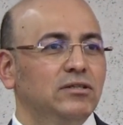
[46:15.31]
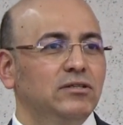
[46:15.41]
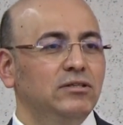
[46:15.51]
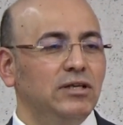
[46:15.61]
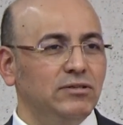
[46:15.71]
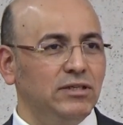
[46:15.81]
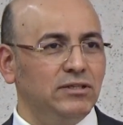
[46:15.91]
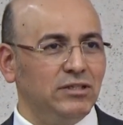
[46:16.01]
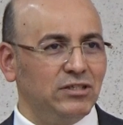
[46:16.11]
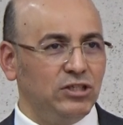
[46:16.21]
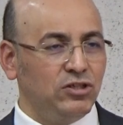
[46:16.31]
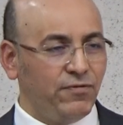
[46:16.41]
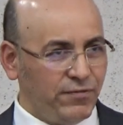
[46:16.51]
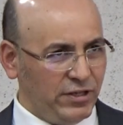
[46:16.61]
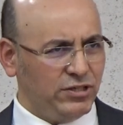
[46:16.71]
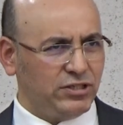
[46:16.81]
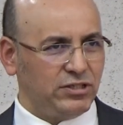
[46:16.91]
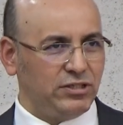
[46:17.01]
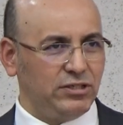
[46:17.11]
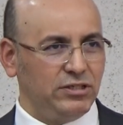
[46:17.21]
2016 to
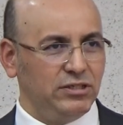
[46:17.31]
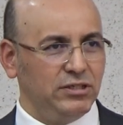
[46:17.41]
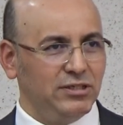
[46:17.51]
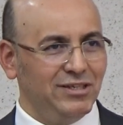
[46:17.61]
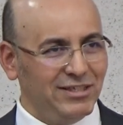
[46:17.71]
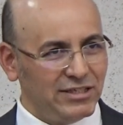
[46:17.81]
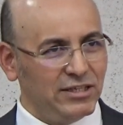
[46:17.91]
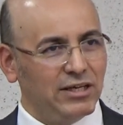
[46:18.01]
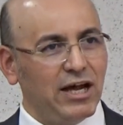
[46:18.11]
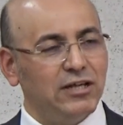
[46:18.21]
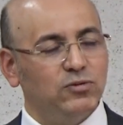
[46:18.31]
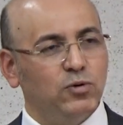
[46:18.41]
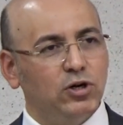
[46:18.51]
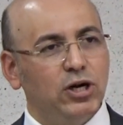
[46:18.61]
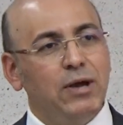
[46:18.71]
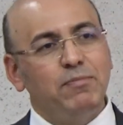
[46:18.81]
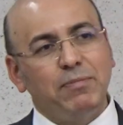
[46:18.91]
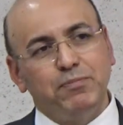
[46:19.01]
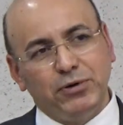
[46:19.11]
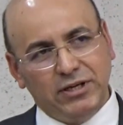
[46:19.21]
finish listening God's word,
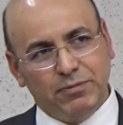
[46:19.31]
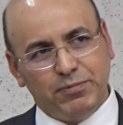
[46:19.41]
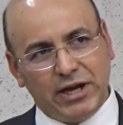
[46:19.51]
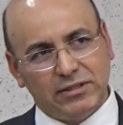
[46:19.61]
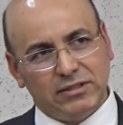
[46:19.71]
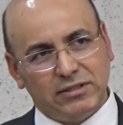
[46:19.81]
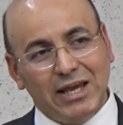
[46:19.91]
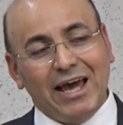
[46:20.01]
but putting in practice.